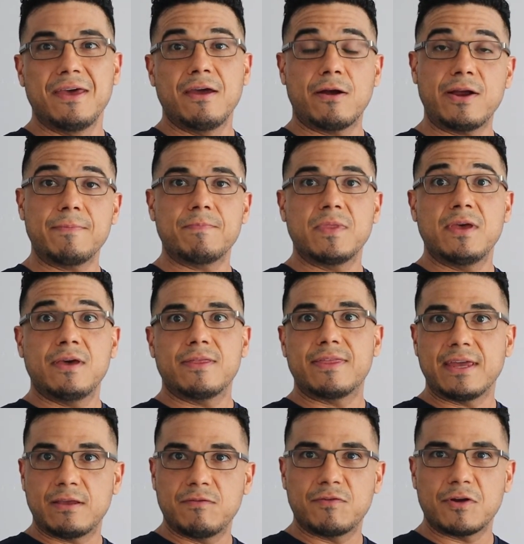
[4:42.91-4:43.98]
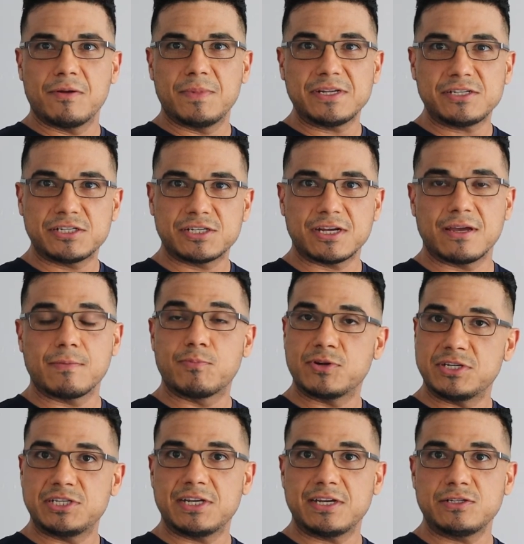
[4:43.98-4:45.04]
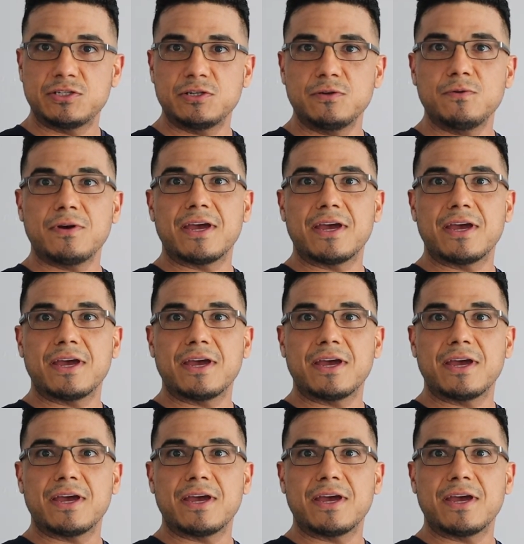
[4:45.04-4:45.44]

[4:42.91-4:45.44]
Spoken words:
All right, thank you very much. I appreciate you,